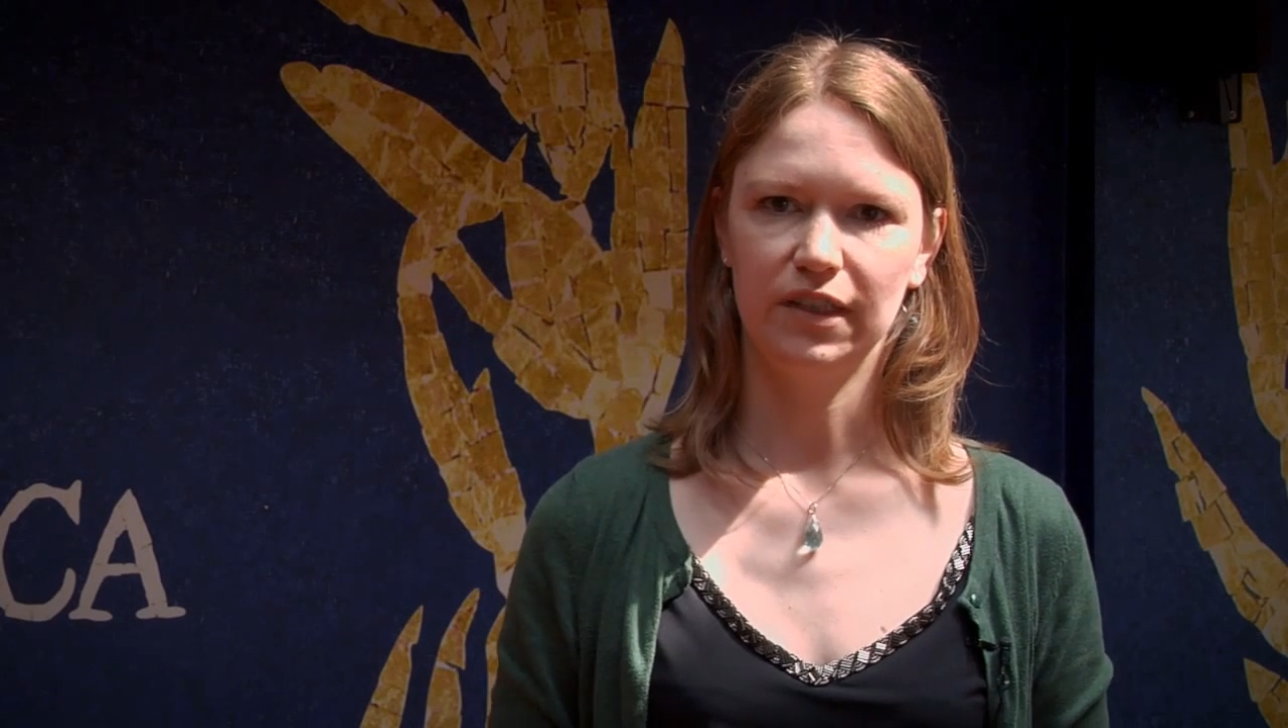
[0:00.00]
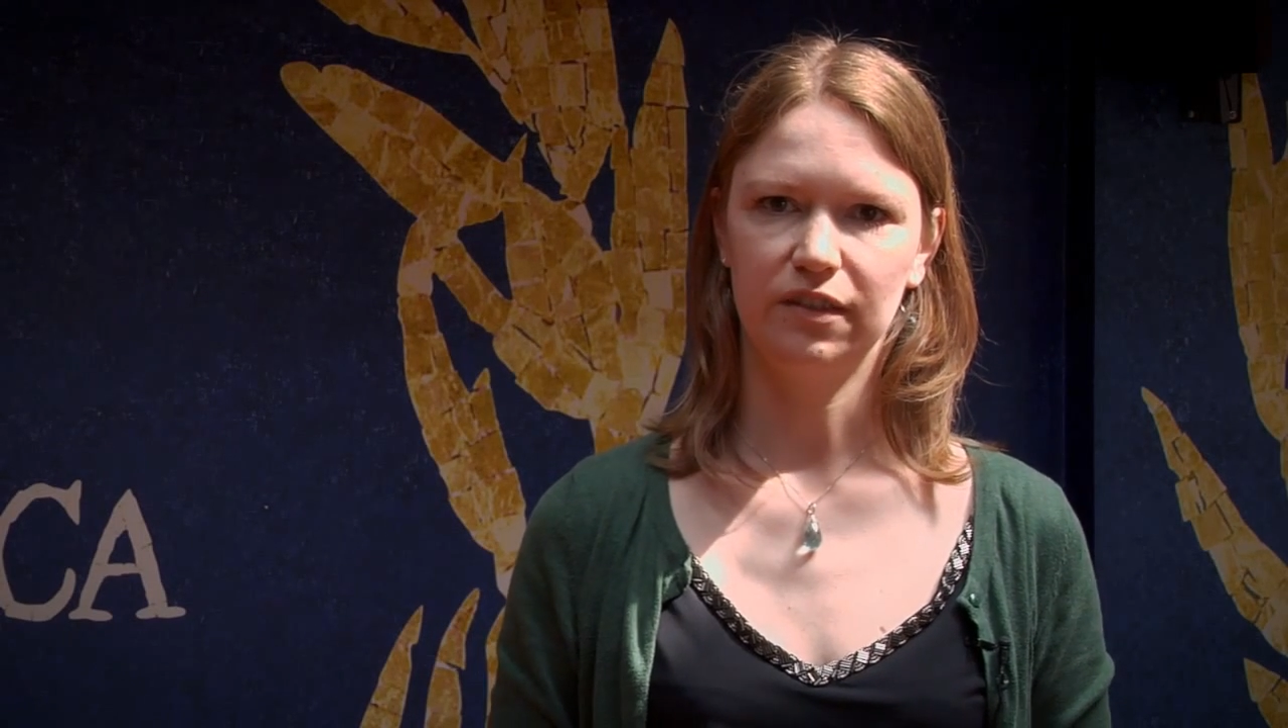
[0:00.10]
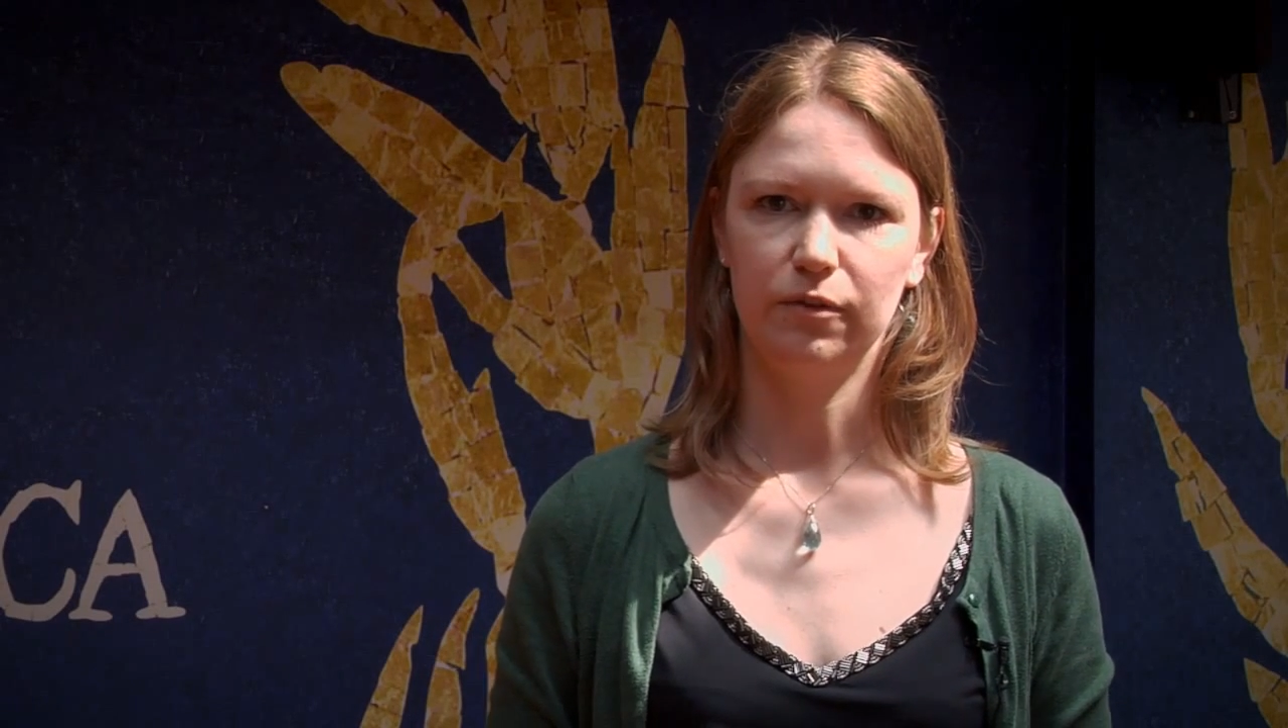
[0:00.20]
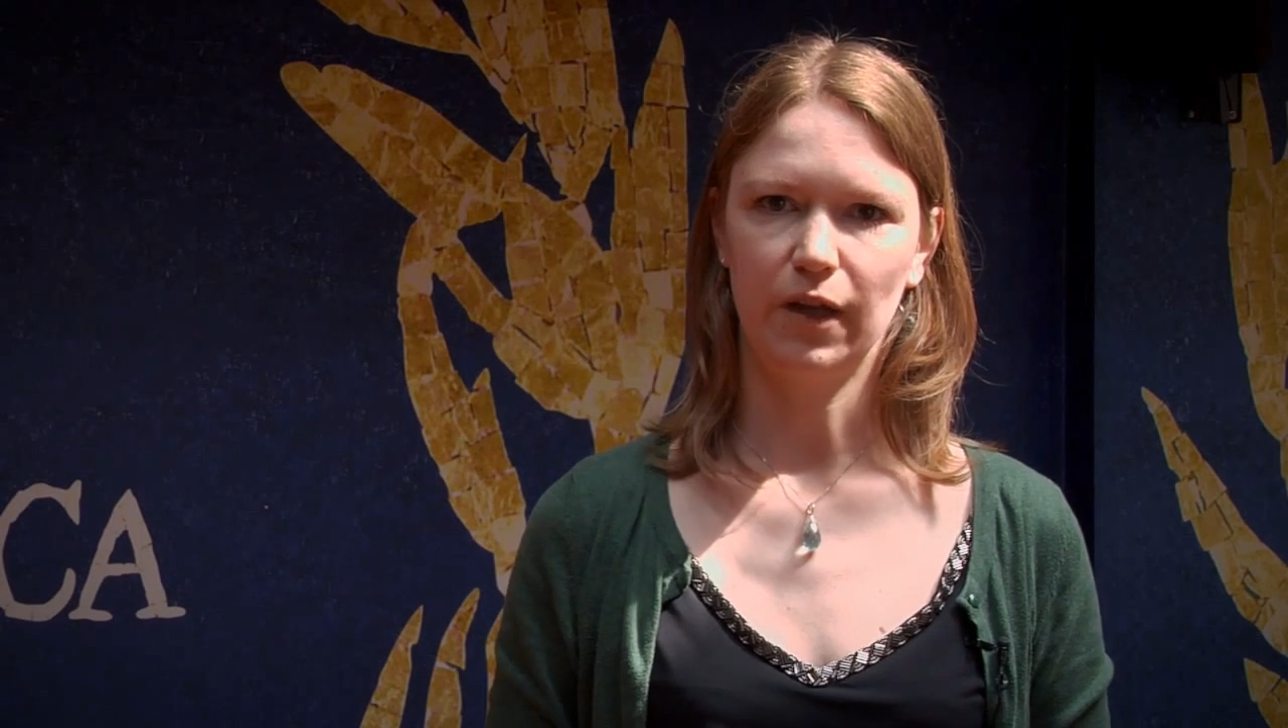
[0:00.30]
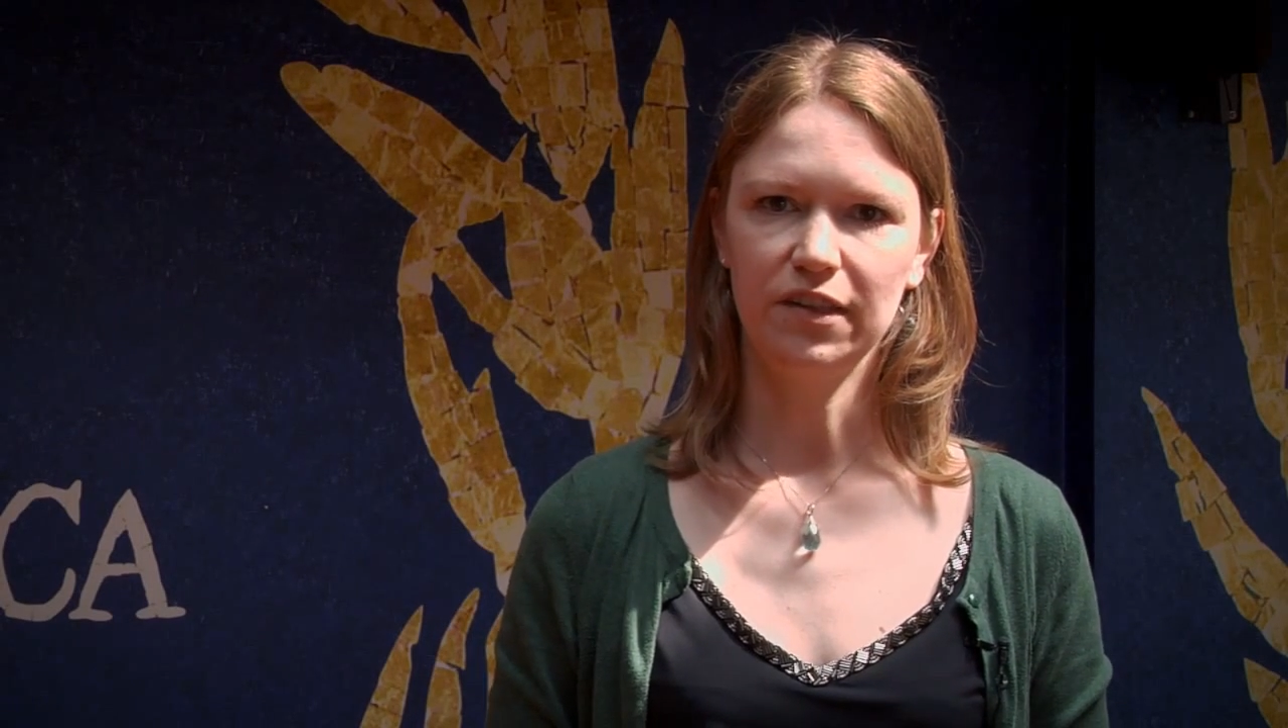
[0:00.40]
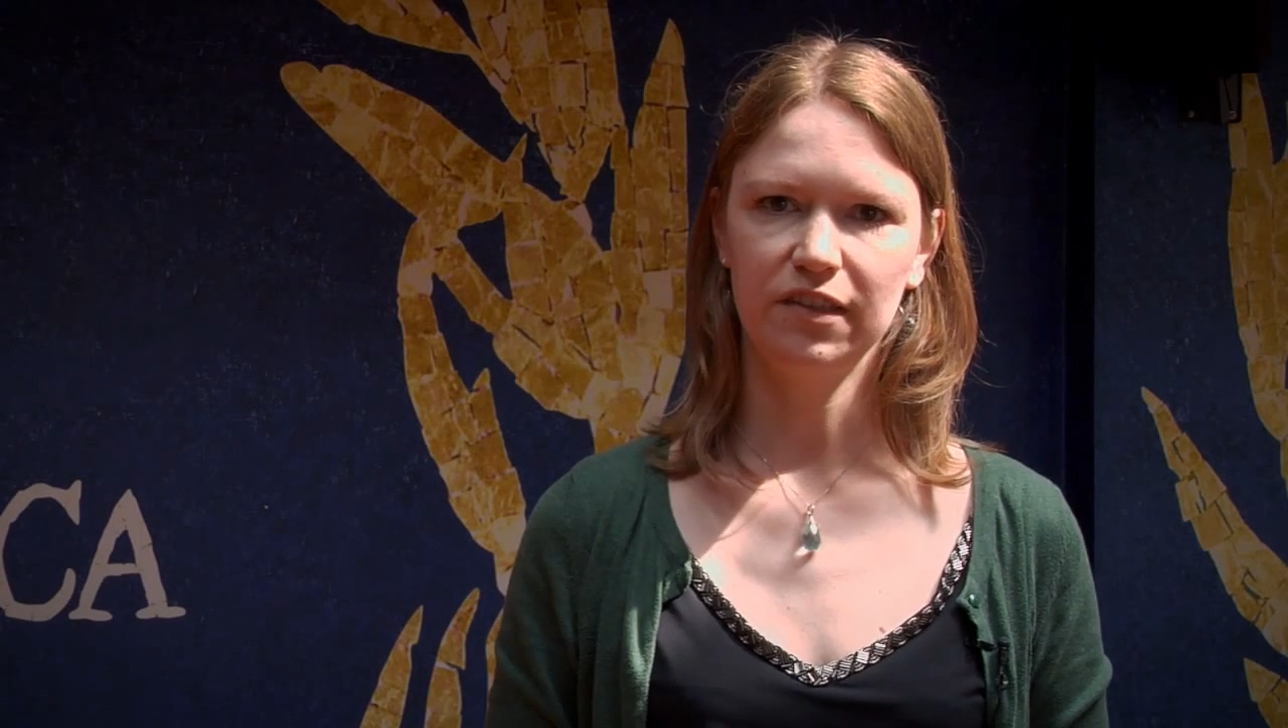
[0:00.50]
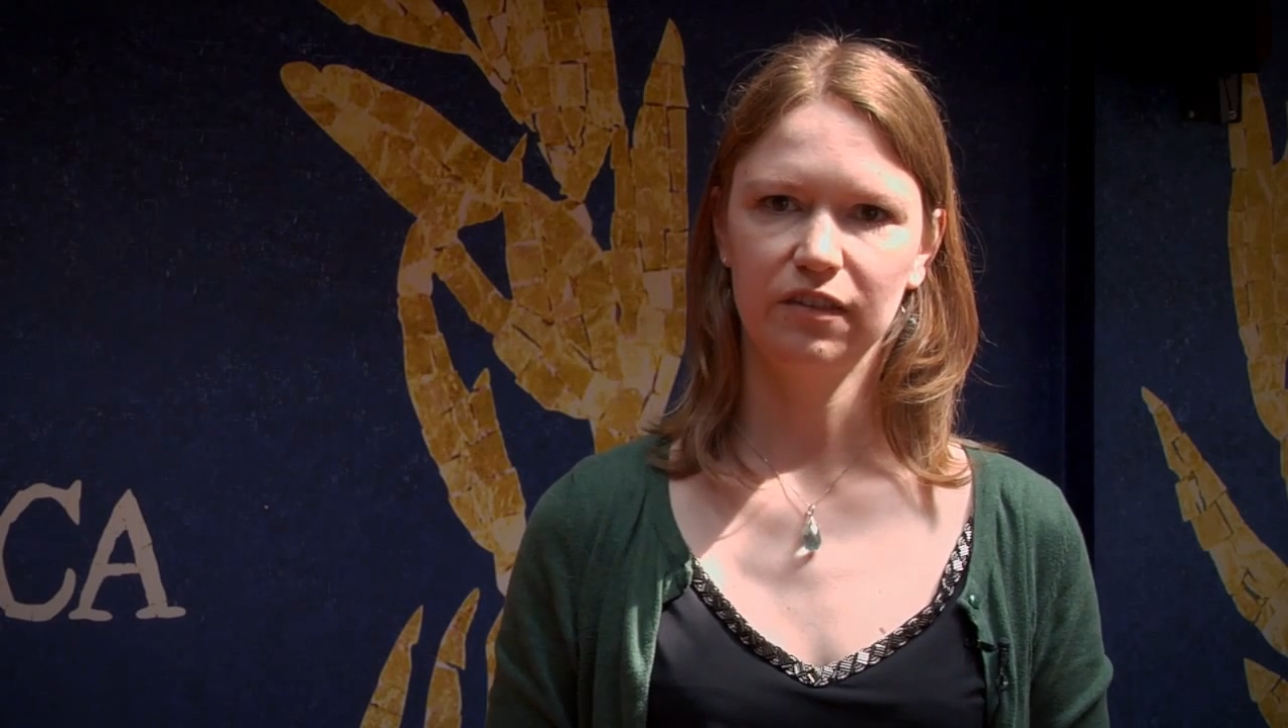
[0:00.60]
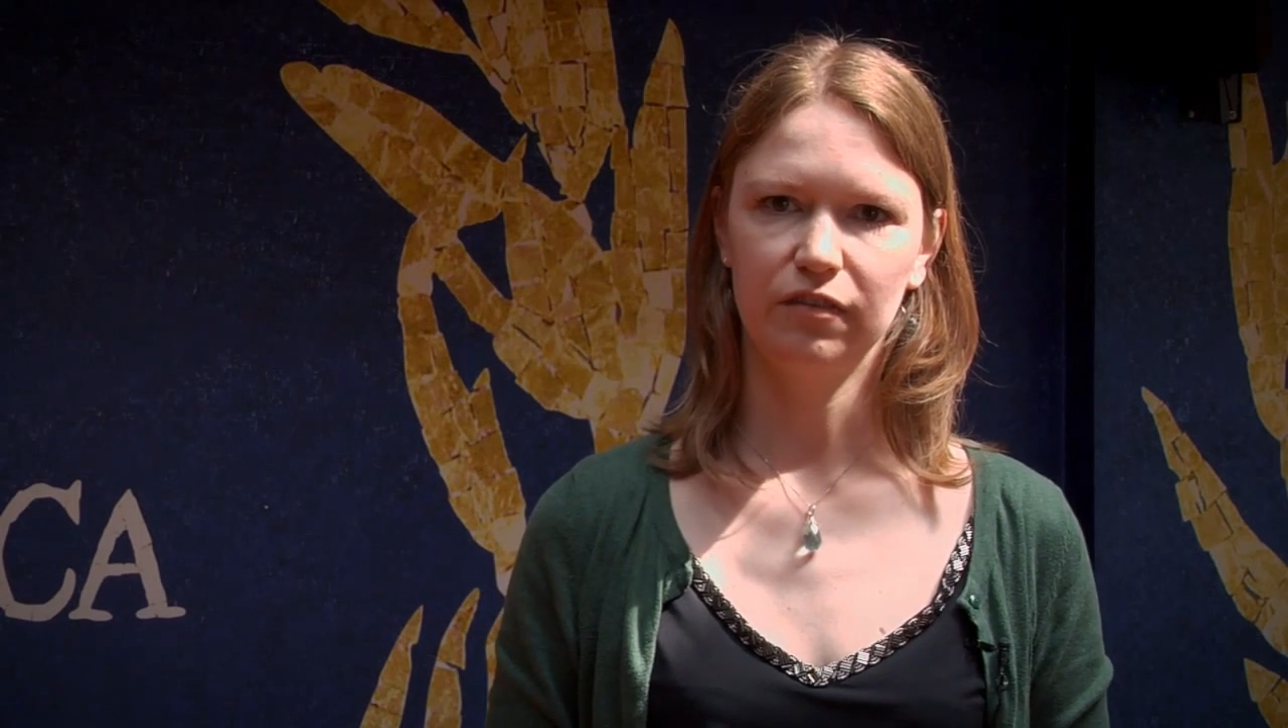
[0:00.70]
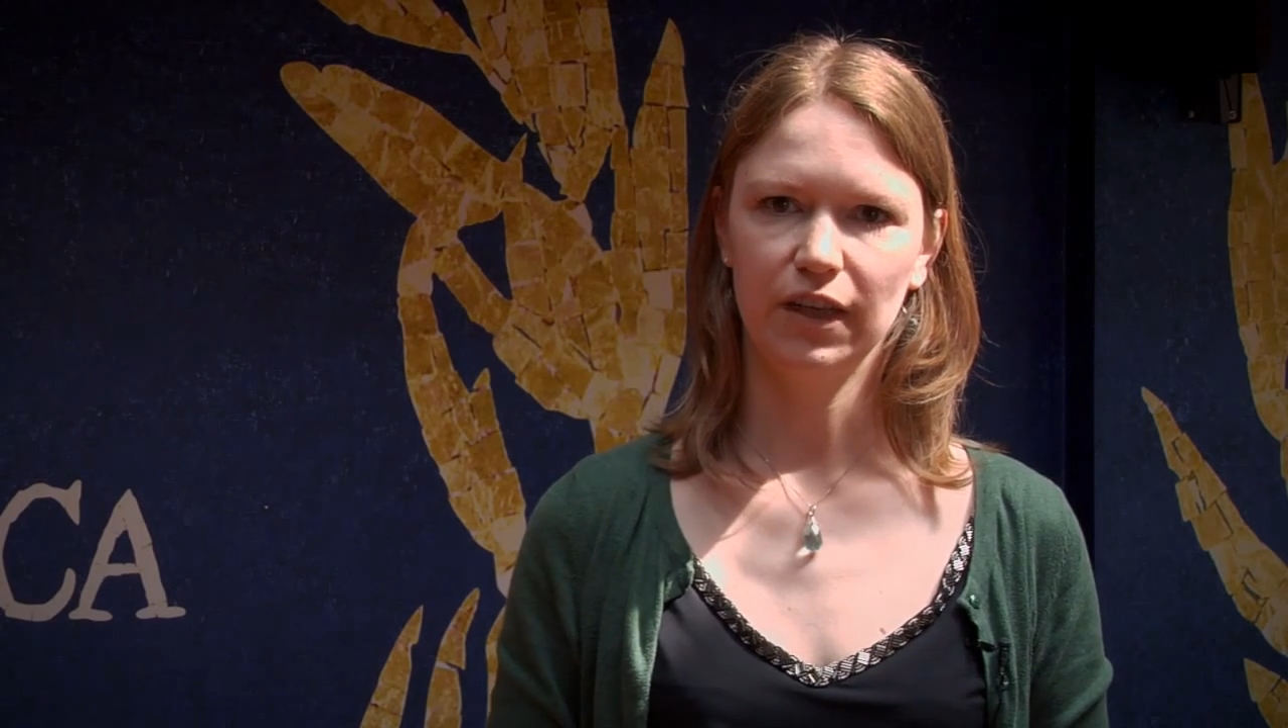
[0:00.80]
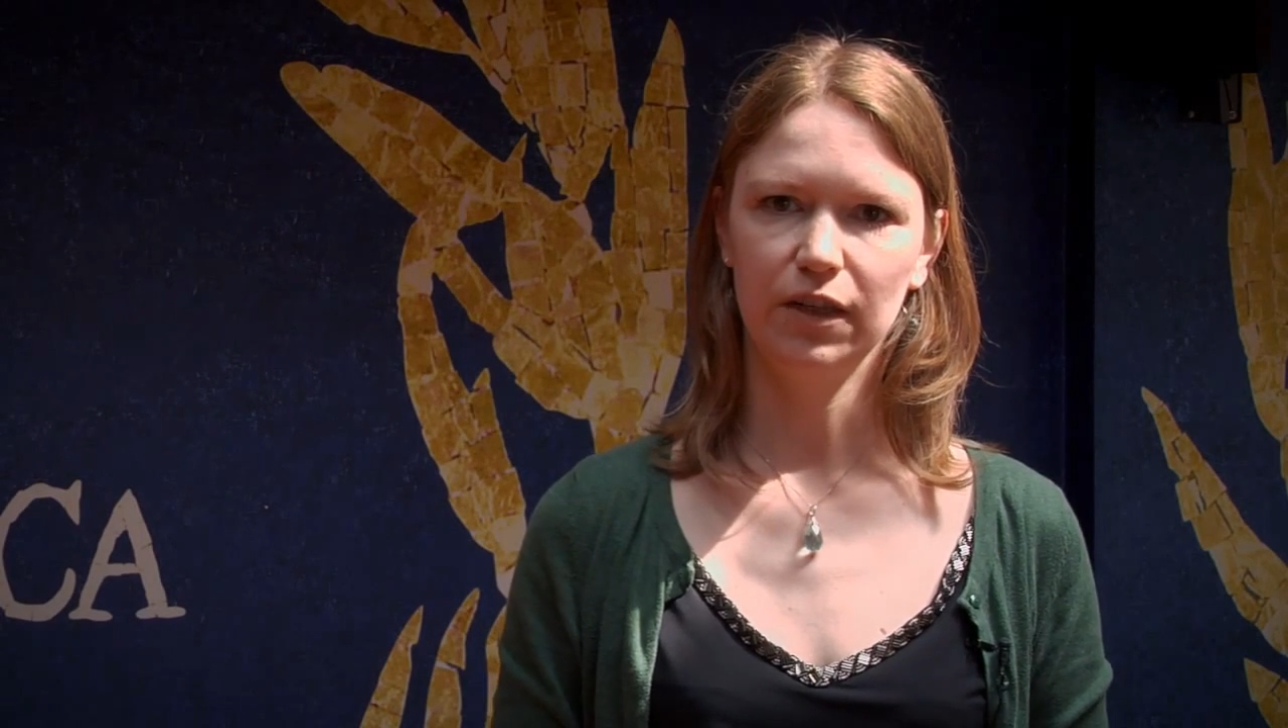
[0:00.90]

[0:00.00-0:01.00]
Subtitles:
integration of